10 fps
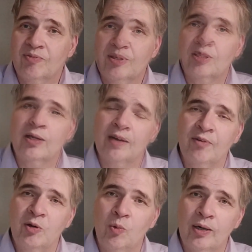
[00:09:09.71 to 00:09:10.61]
for instance,
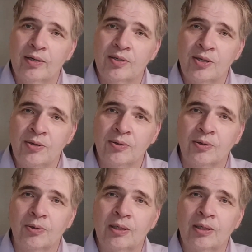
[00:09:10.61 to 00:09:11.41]
whatever you want to do.